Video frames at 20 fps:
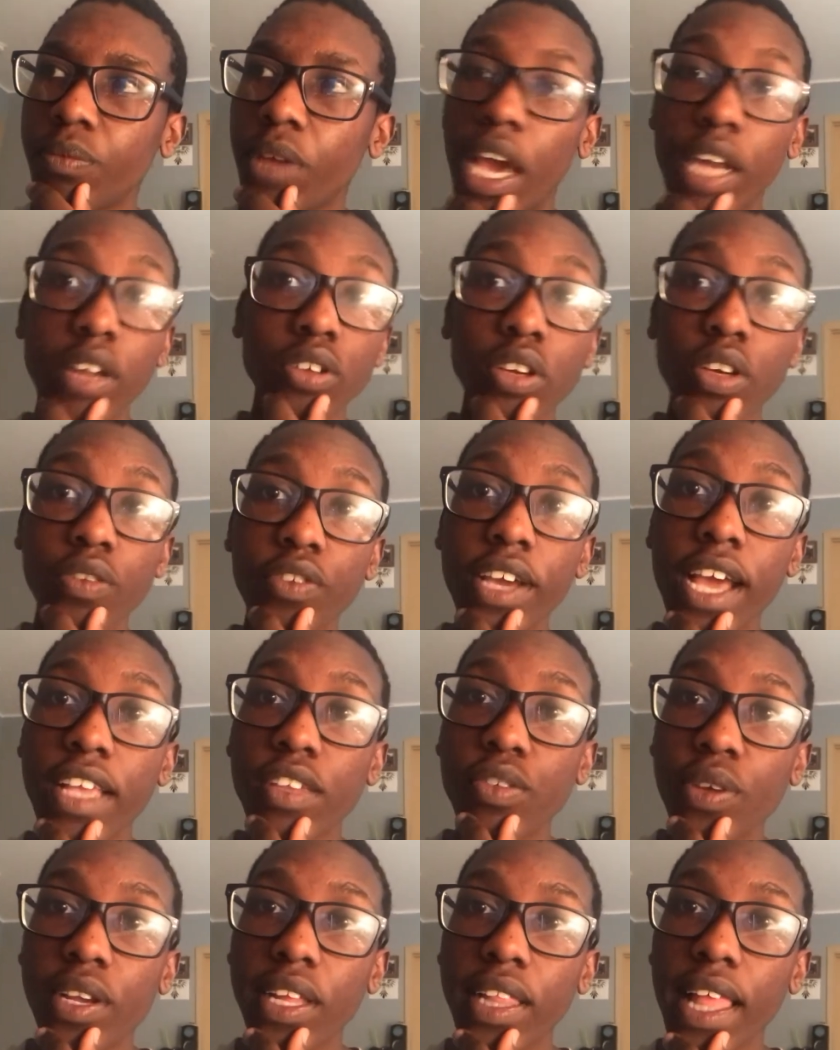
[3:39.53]
I don't know if you
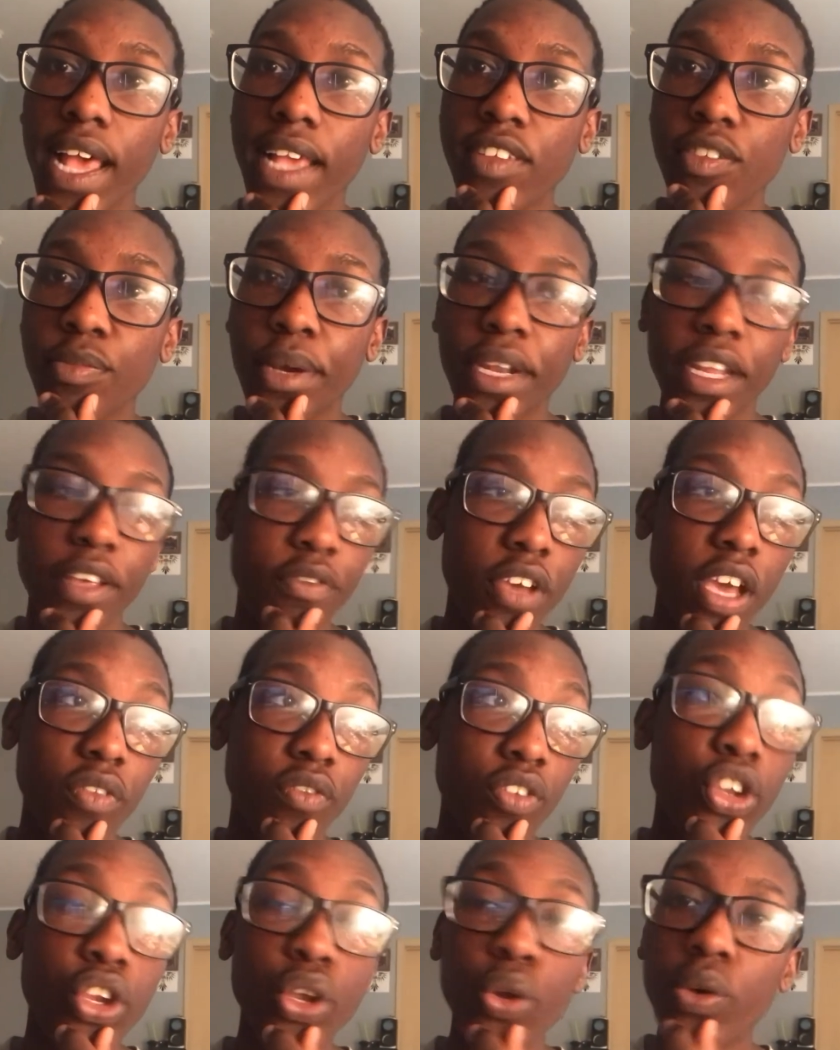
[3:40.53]
guys realize, but if you
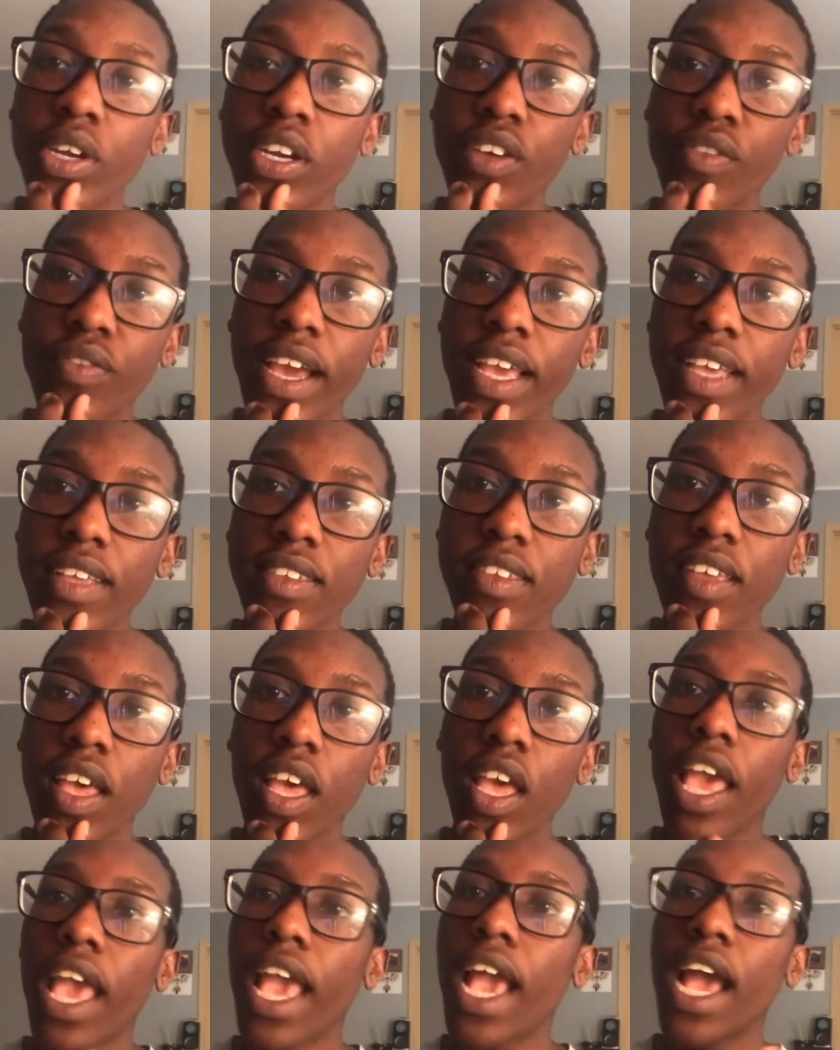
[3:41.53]
have a newer device,
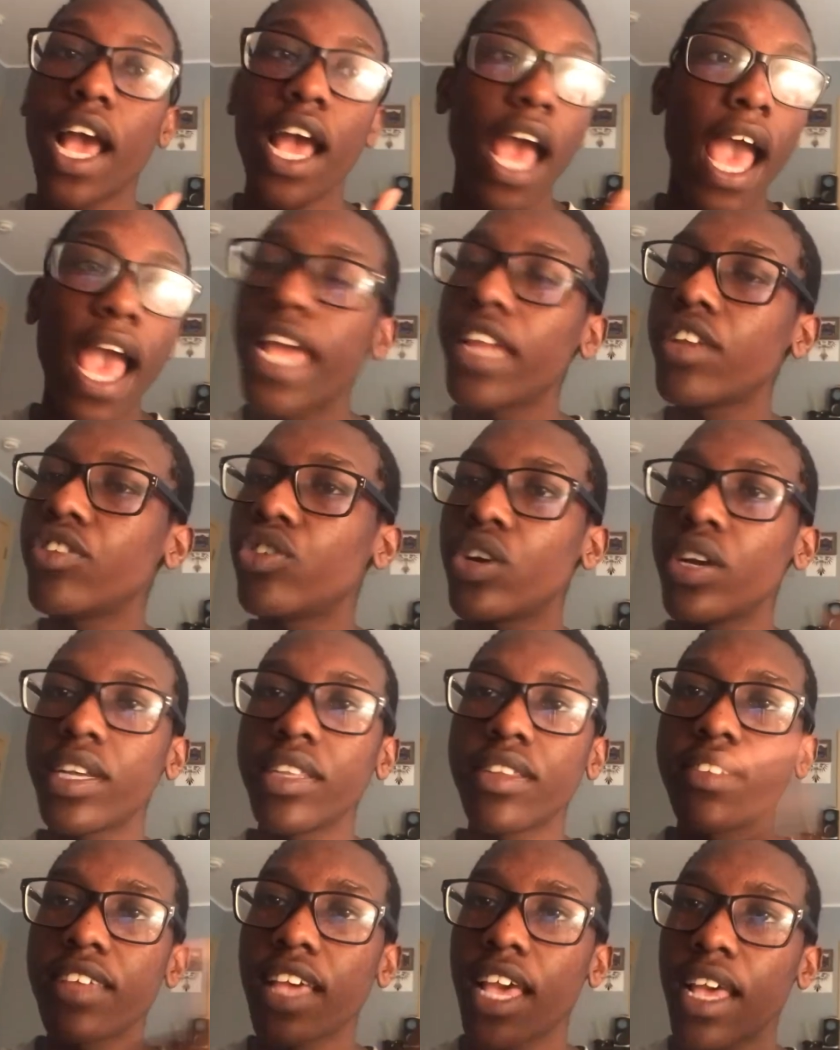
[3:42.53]

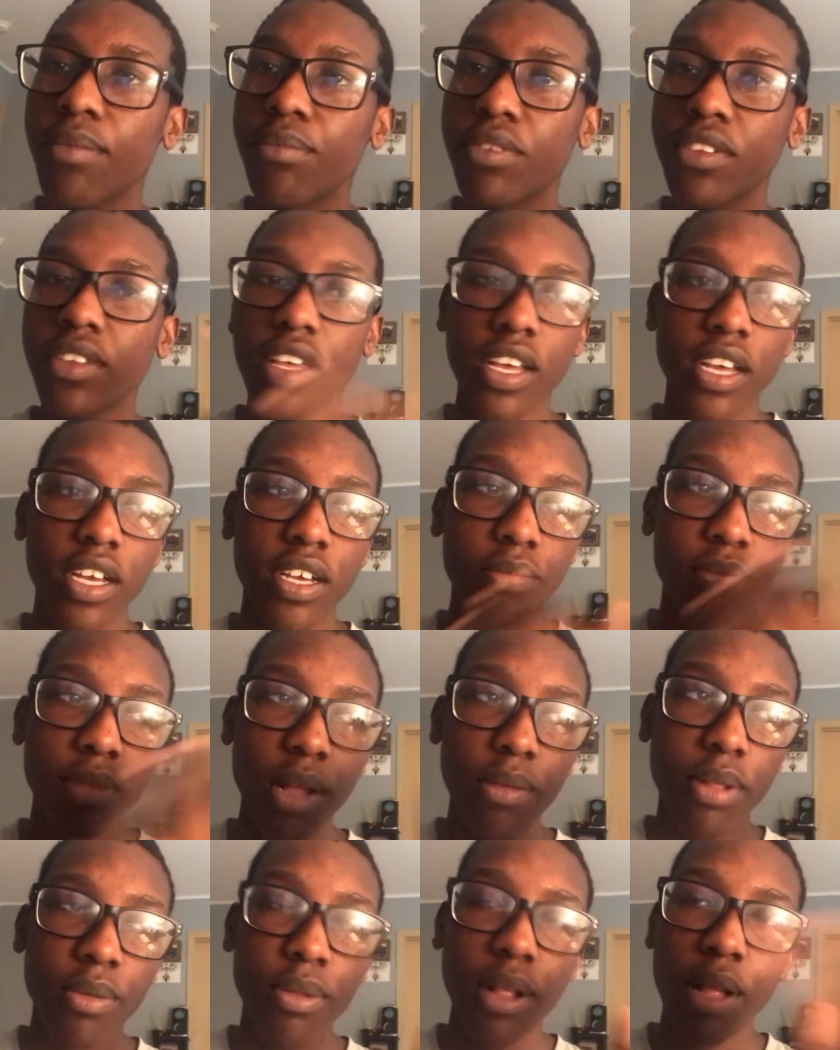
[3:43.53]
Android, Samsung,
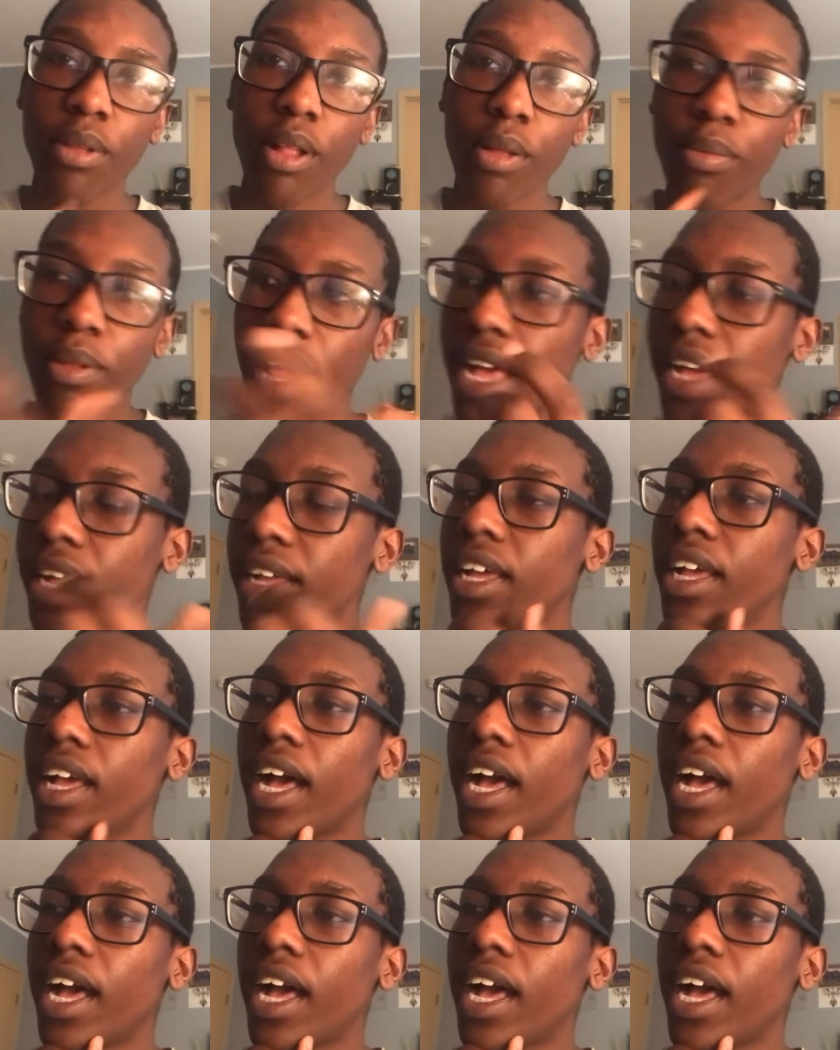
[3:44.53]
blah, blah, blah, blah, blah,